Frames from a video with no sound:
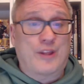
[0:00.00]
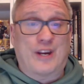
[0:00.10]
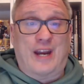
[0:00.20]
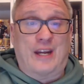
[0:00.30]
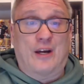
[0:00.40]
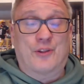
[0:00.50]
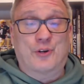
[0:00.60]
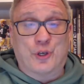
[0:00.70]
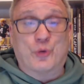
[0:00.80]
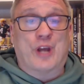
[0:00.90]
than any other
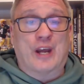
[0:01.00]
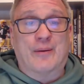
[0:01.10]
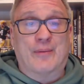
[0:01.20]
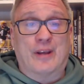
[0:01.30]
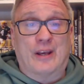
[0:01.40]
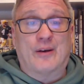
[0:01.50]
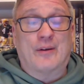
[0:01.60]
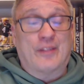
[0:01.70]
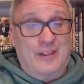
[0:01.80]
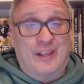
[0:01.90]
unit,
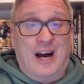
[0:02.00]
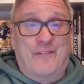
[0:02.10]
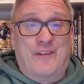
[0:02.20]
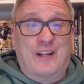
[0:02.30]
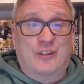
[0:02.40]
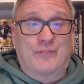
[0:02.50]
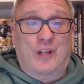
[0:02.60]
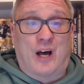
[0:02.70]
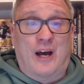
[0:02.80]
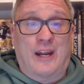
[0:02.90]
the offensive
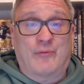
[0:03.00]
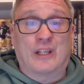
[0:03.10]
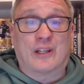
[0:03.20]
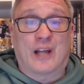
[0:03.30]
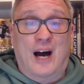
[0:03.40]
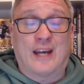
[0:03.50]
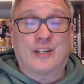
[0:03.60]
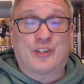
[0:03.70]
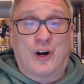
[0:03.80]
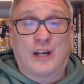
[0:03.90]
line
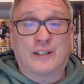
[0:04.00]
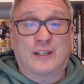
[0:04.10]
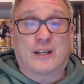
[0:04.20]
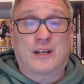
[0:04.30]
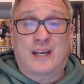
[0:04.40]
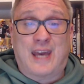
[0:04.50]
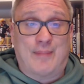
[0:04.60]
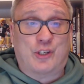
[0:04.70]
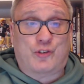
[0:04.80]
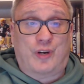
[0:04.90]
relies on
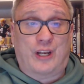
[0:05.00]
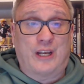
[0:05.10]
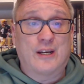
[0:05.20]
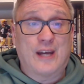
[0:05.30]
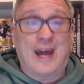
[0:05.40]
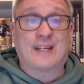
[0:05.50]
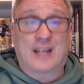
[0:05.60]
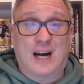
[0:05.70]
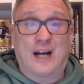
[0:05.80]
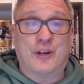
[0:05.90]
chemistry and
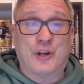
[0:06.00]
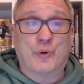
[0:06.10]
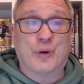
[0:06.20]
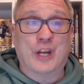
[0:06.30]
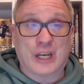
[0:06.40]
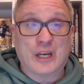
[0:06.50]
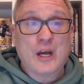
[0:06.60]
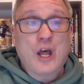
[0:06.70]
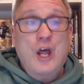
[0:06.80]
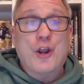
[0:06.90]
continuity.
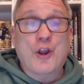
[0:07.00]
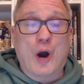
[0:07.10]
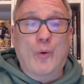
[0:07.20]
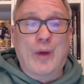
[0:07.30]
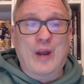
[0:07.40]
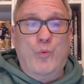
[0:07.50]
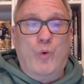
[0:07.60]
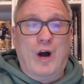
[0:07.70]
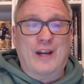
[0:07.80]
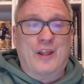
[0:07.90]
Knowing
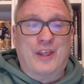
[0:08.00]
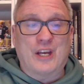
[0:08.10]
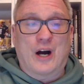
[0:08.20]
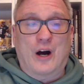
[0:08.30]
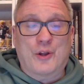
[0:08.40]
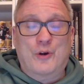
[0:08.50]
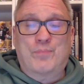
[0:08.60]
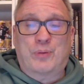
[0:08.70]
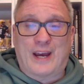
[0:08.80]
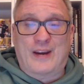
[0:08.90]
what the other
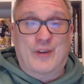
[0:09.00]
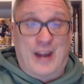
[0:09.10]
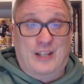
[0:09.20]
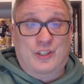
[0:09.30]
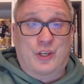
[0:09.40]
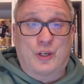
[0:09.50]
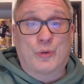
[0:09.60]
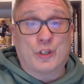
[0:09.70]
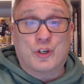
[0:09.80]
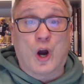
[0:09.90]
player next to
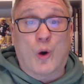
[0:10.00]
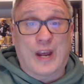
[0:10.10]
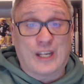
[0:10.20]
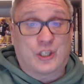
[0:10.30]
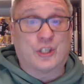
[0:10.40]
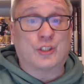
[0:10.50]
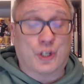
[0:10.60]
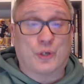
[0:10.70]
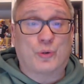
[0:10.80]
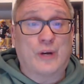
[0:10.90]
you is going to
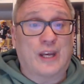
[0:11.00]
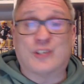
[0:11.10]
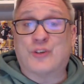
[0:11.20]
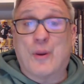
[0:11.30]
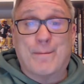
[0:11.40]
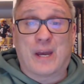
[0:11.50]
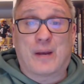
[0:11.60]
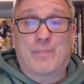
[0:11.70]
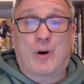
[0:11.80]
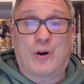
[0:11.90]
do is a
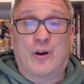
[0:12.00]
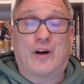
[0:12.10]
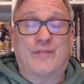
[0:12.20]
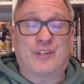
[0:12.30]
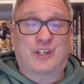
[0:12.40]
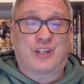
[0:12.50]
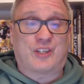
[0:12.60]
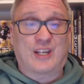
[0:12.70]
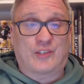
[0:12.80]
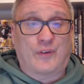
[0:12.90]
big part of a
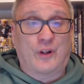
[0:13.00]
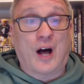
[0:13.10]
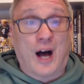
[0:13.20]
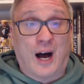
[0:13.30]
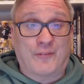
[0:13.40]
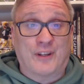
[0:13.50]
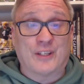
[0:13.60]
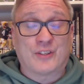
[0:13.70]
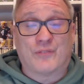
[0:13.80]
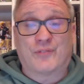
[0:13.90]
successful
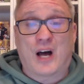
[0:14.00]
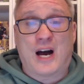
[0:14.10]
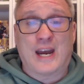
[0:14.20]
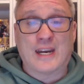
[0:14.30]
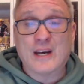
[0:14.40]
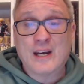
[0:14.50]
offensive line.